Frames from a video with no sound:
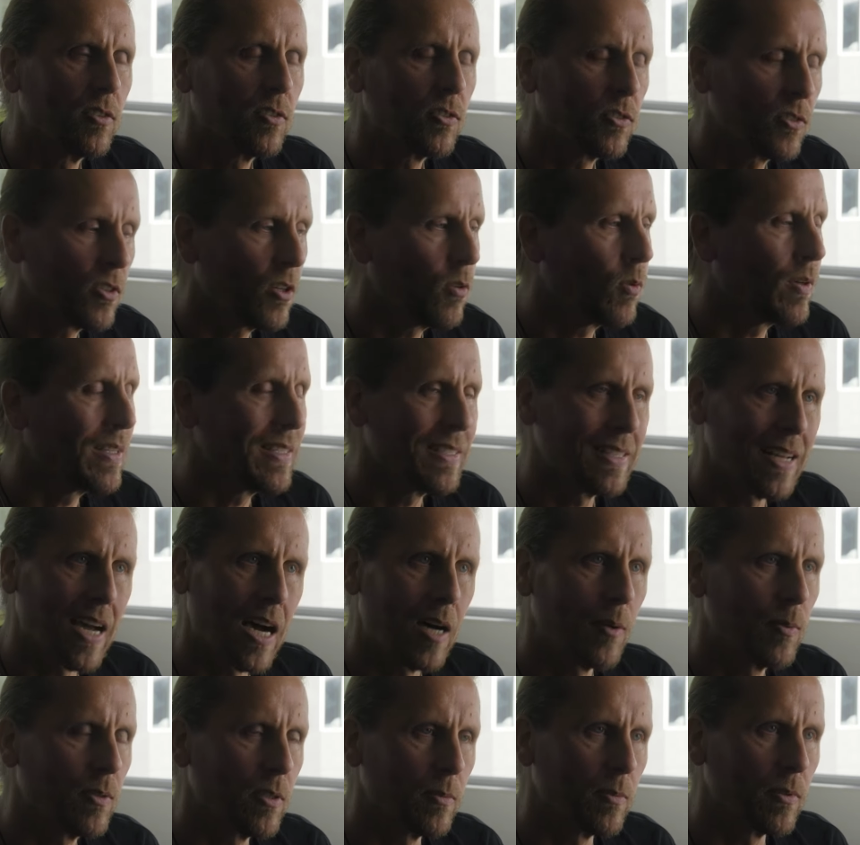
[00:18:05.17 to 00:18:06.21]
so
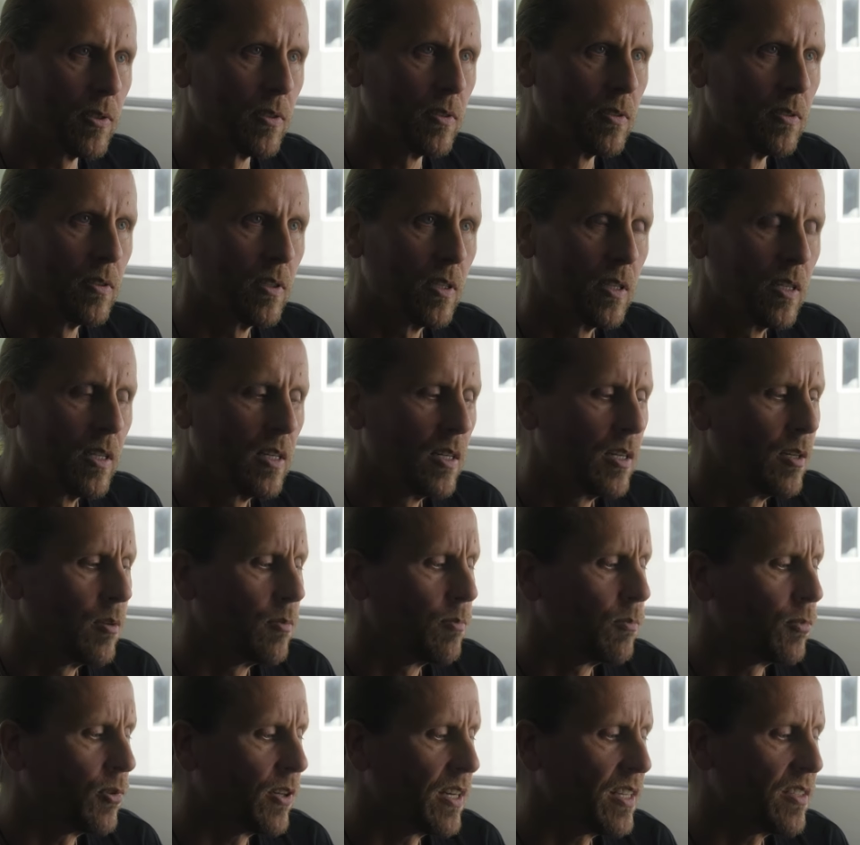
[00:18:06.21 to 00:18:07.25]
adaptable.
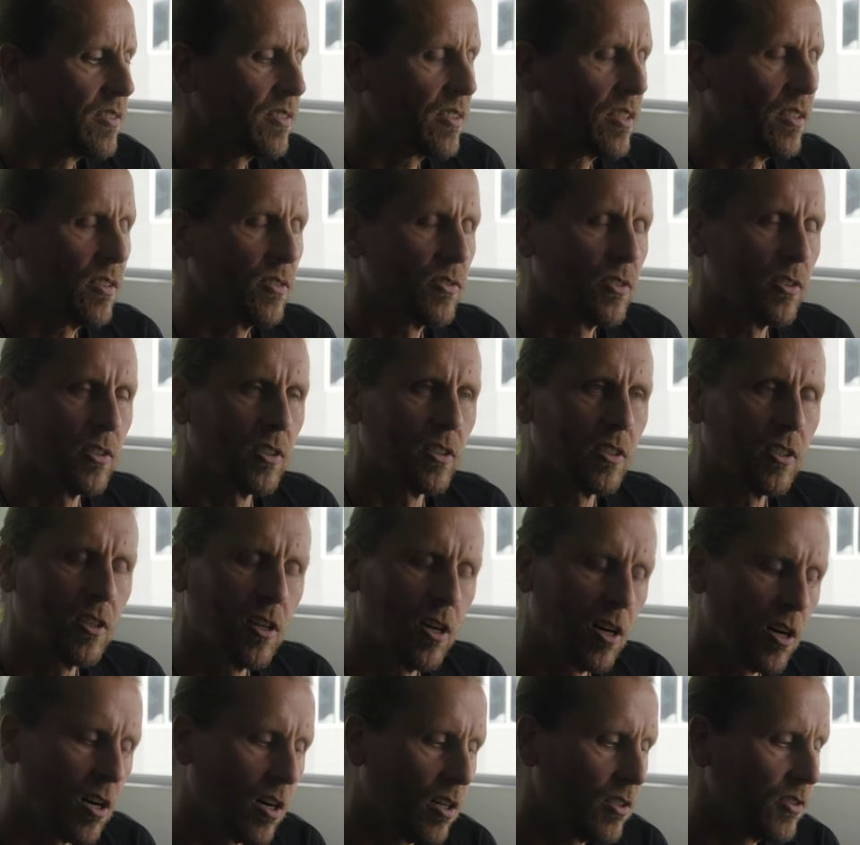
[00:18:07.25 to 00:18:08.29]
Brain cells are
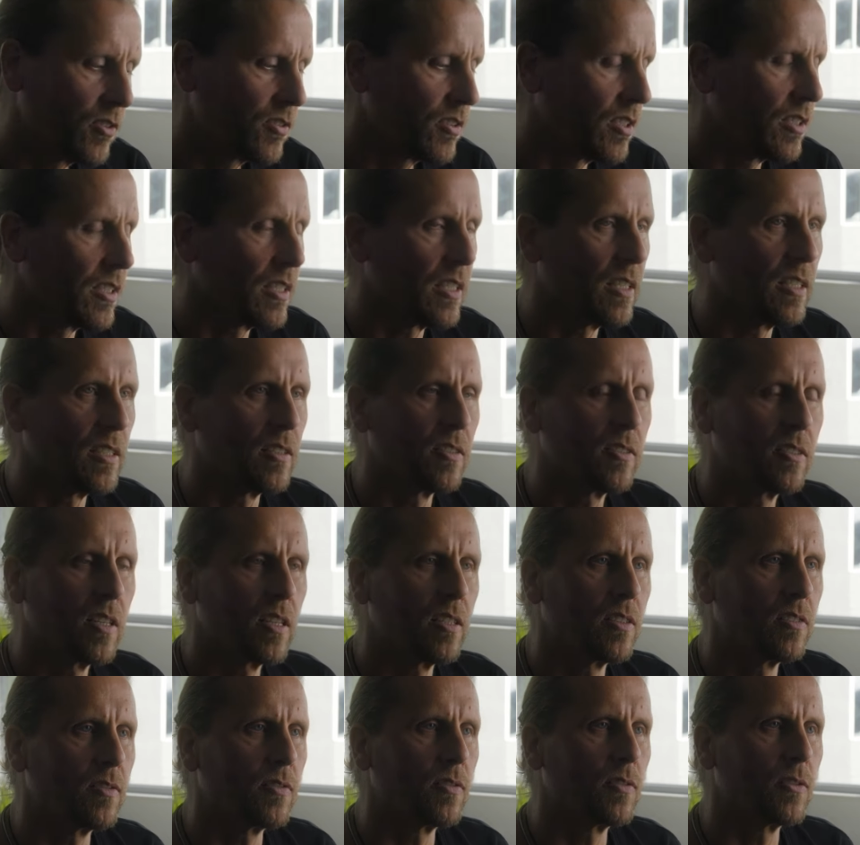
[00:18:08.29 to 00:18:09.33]
constantly in a
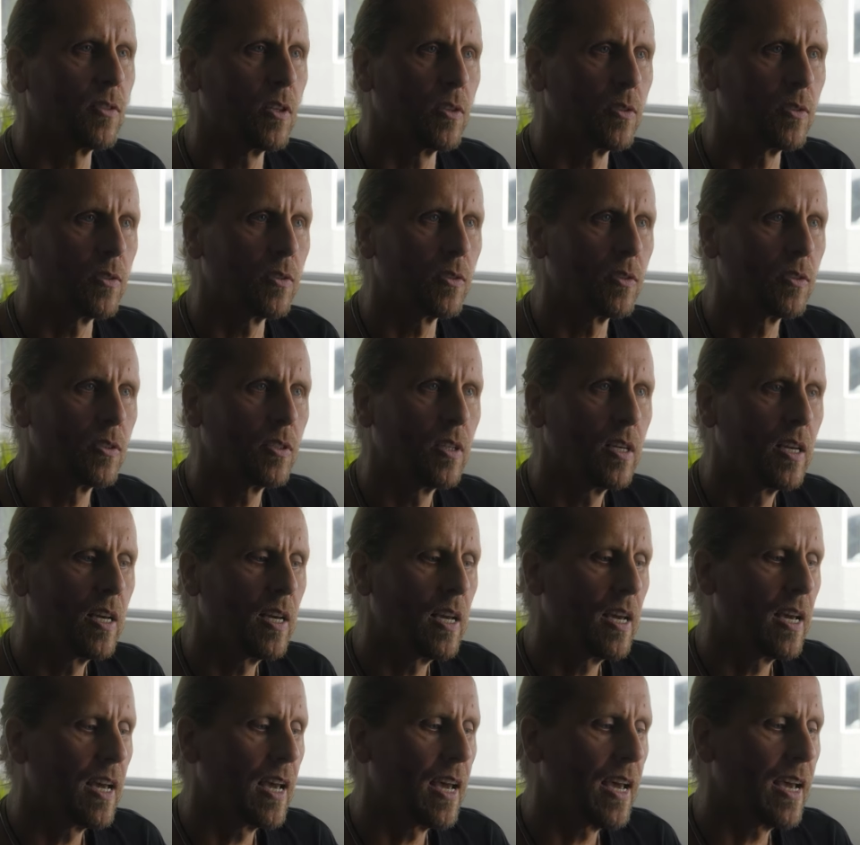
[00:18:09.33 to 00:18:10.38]
state of growth
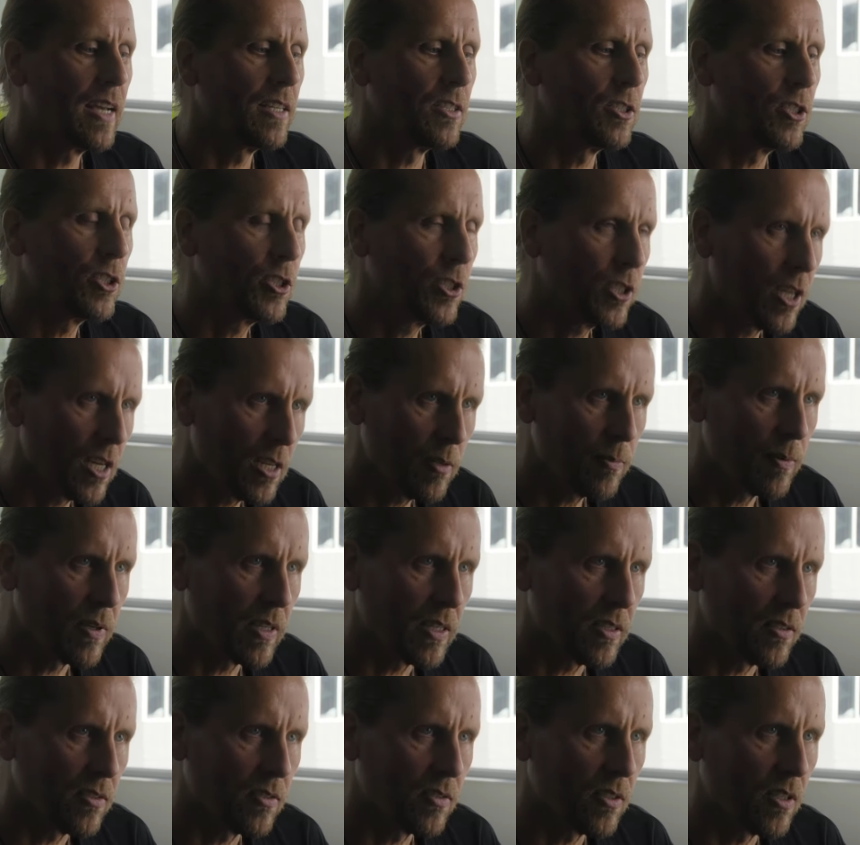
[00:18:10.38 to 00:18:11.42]
and
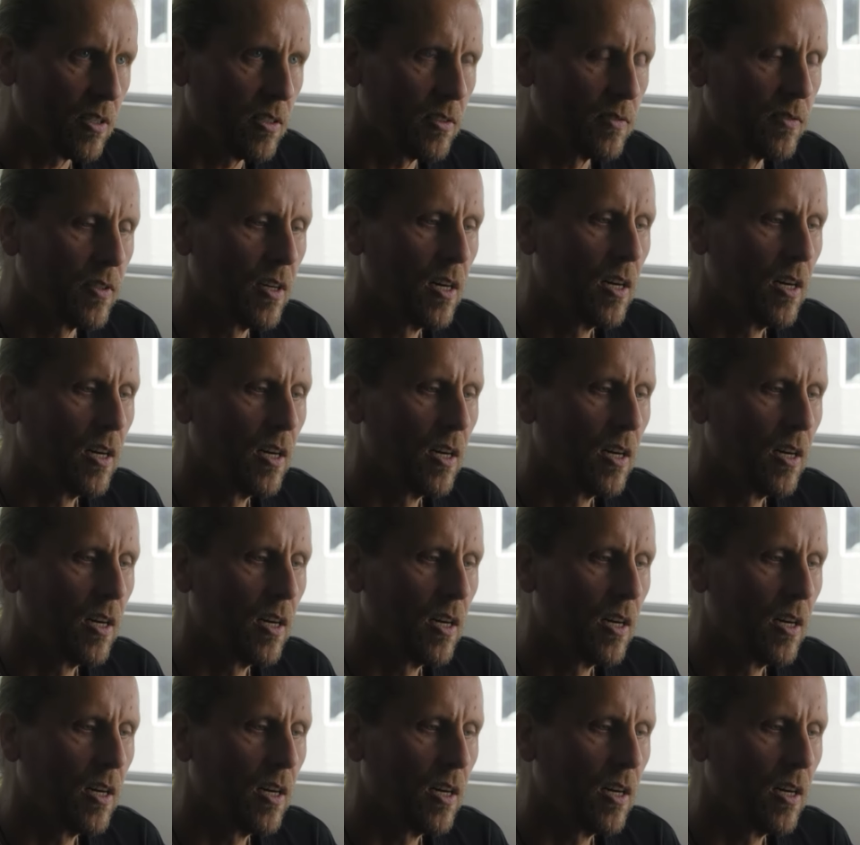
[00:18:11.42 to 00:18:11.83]
shaping itself